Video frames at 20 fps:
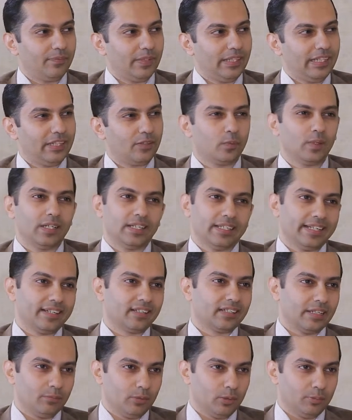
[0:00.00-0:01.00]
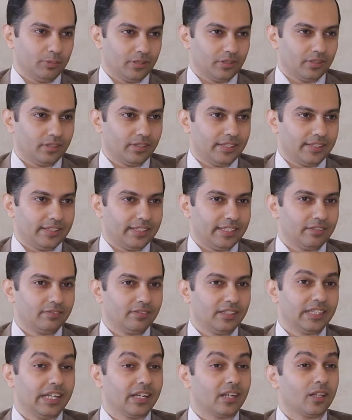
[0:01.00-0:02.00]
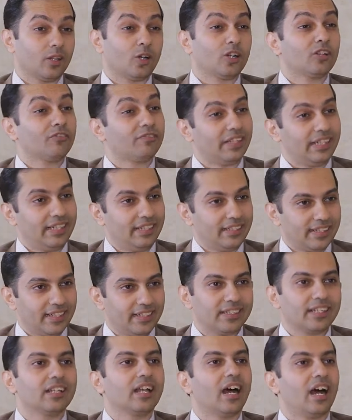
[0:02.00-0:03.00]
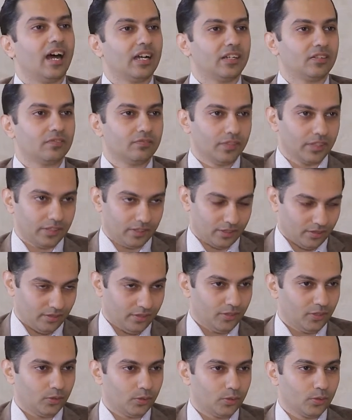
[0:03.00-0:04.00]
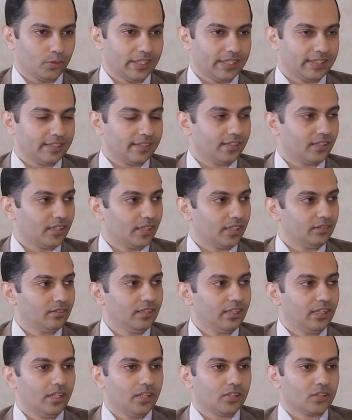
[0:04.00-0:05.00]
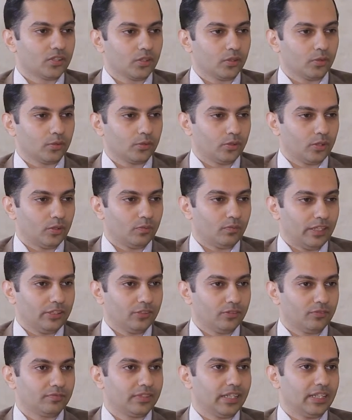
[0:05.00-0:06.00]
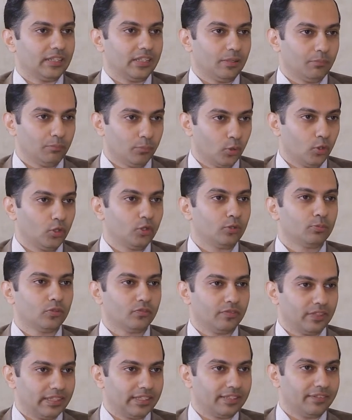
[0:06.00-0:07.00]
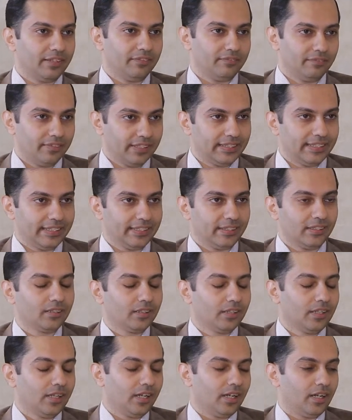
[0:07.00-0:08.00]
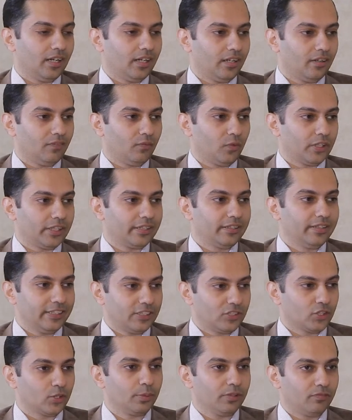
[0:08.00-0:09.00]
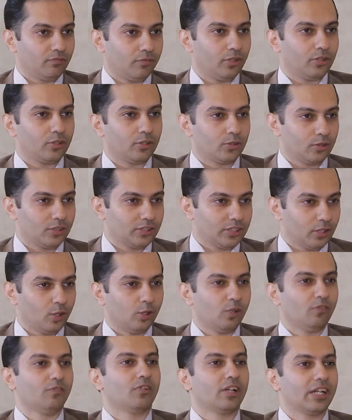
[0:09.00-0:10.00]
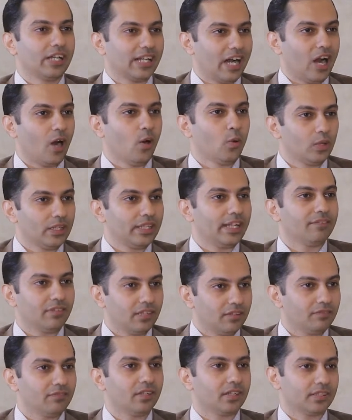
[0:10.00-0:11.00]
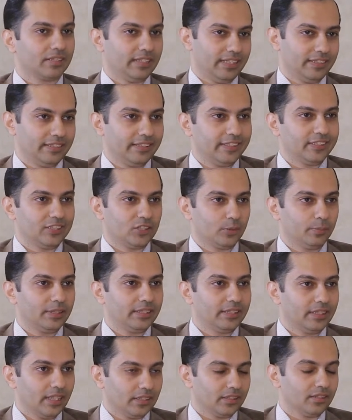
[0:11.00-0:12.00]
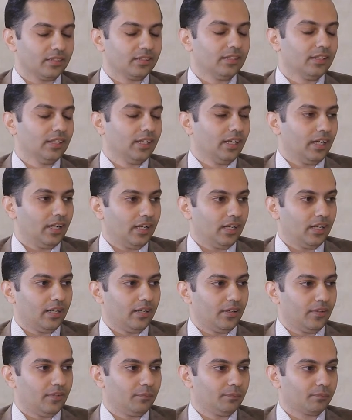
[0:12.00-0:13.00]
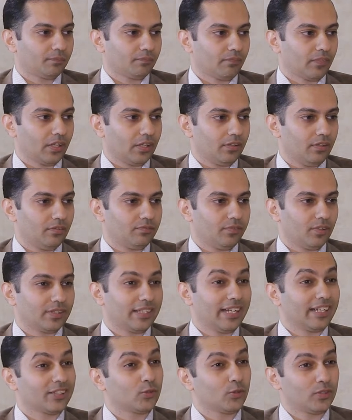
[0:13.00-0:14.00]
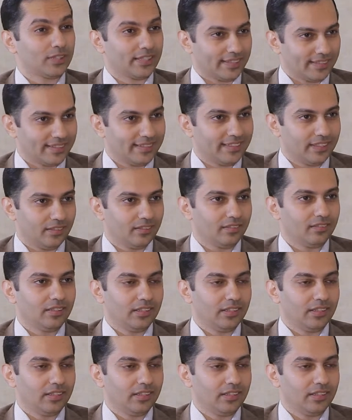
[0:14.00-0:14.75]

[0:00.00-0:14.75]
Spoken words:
It will take time to percolate. It will take a lot of intent and hard work to get it done. So, while you've done the bold move and everything, what needs to be followed through is a lot of ground level work that needs to be done for that to succeed.